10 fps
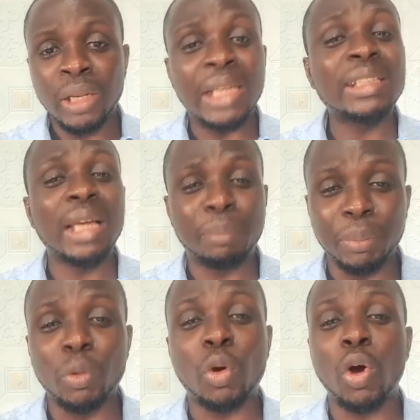As you get
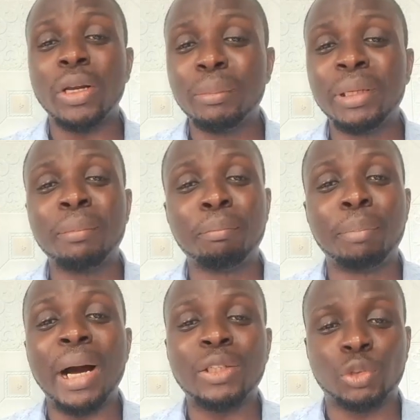people calling me
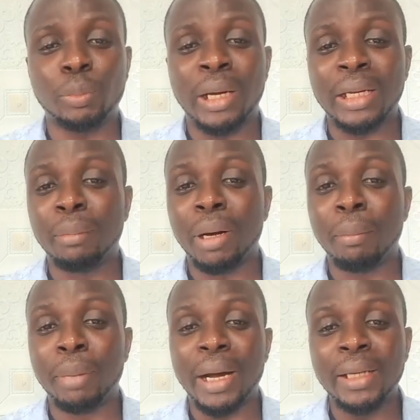back to back
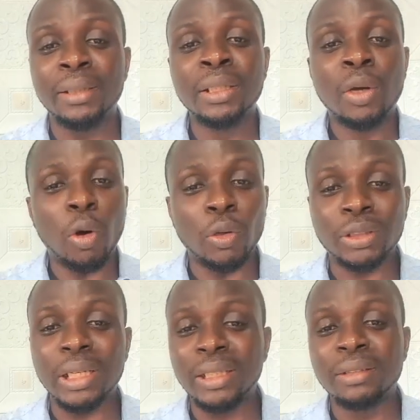about buying or
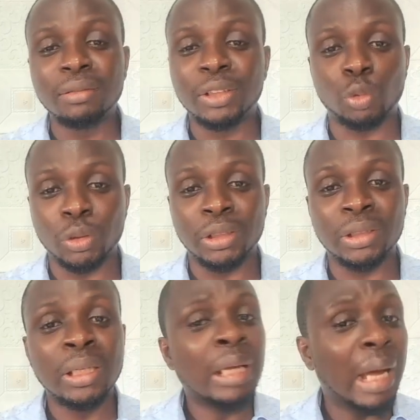selling
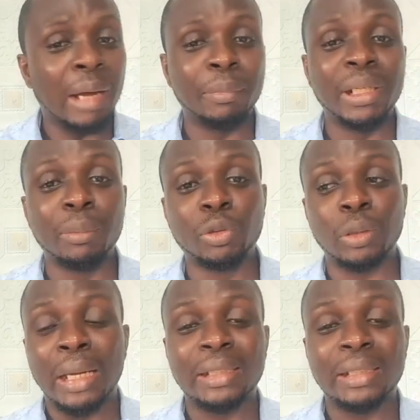wristwatches, I've been able to